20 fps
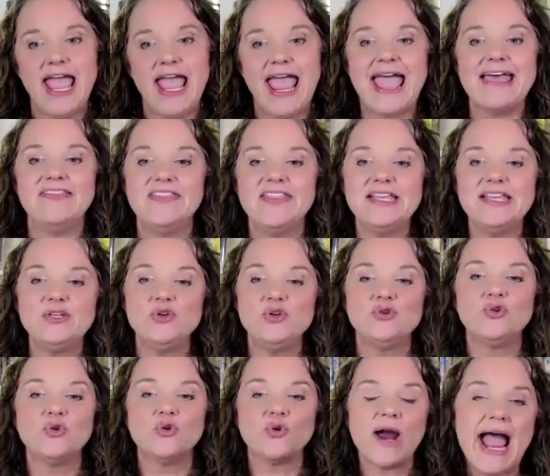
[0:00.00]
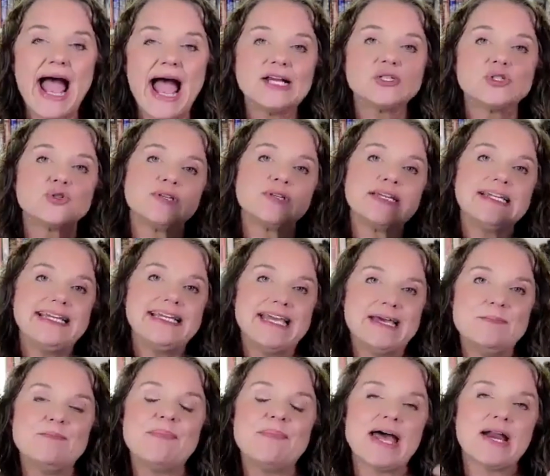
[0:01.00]
And then you gradually
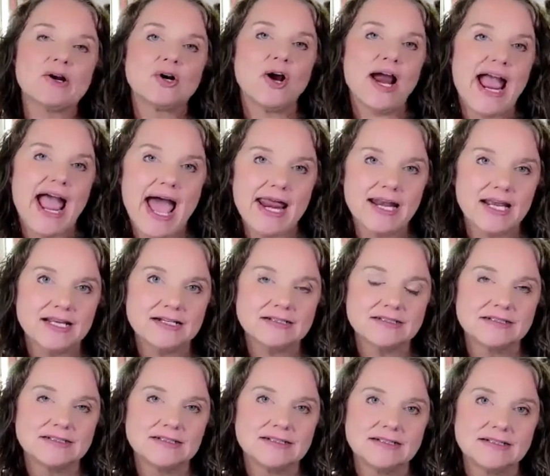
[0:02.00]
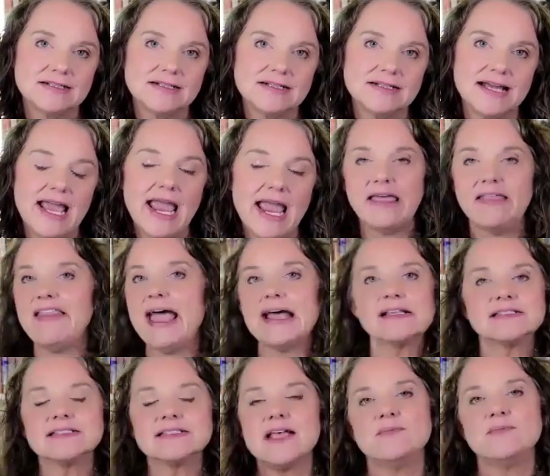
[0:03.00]
get better at it. And that
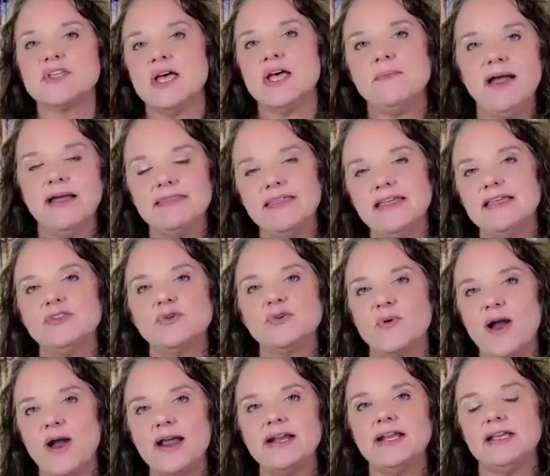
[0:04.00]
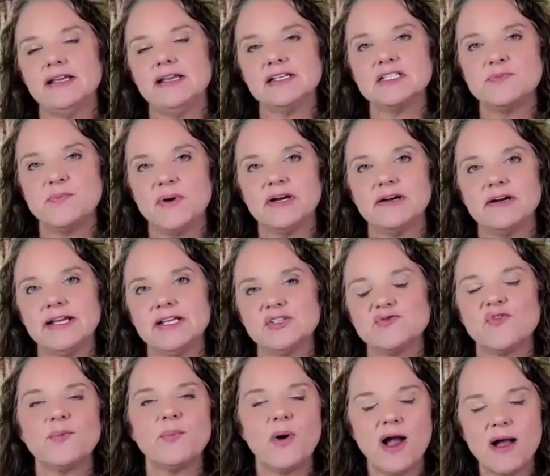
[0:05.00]
sums up, I think, the writing experience
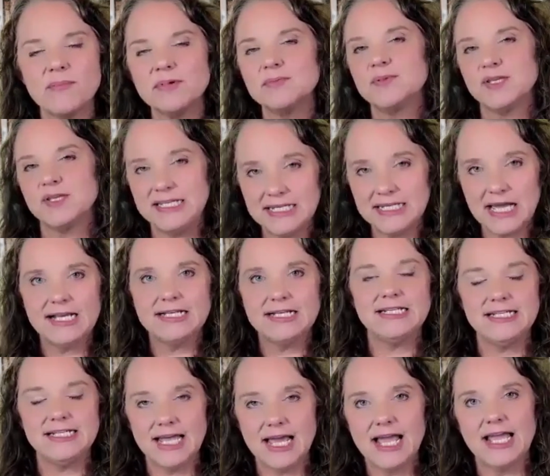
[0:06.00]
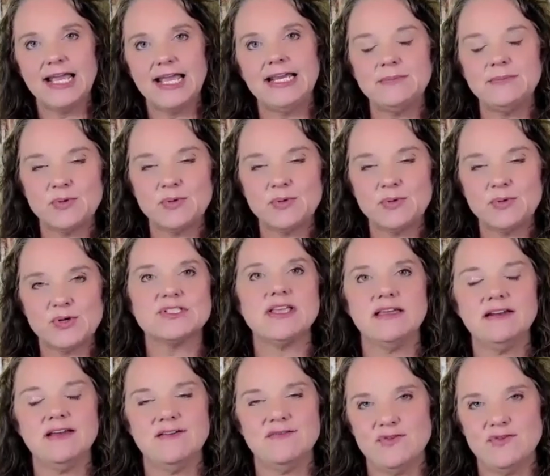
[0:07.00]
for probably
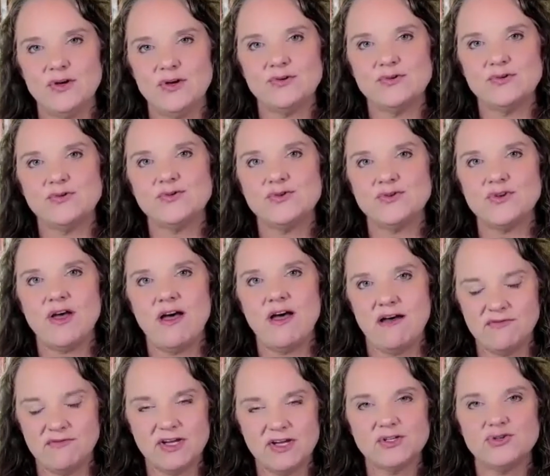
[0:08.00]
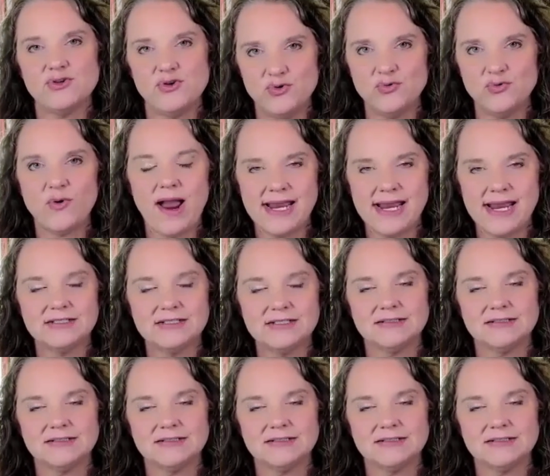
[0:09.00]
99% of those of us who write.